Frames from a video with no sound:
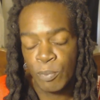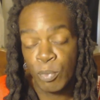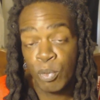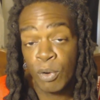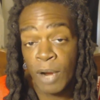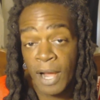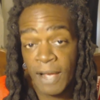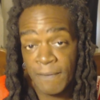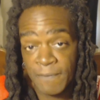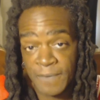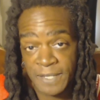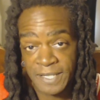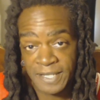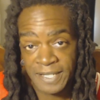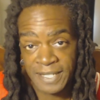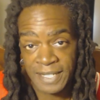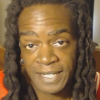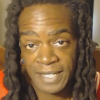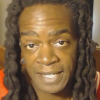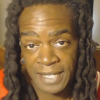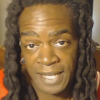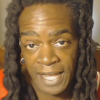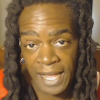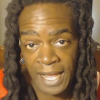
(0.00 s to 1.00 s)

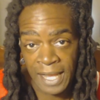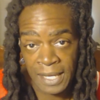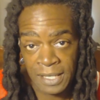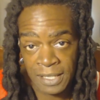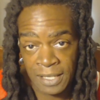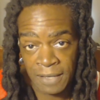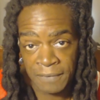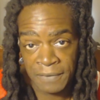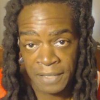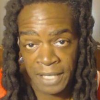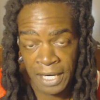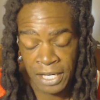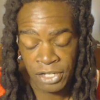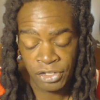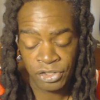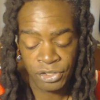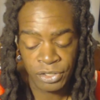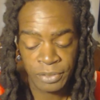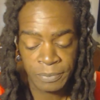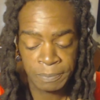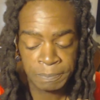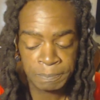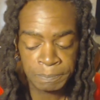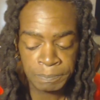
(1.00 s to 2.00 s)
prophecy, and
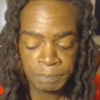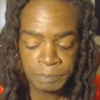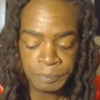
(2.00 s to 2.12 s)
divination.